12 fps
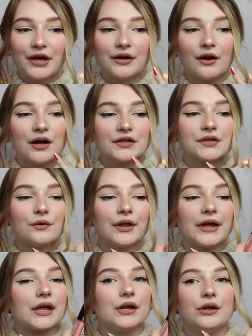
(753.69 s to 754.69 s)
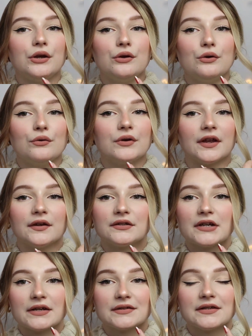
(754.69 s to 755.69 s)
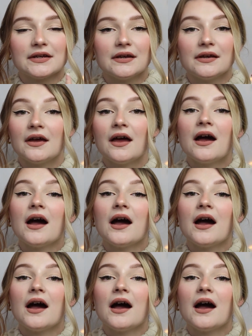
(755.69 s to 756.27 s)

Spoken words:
and not so like nude and dusty.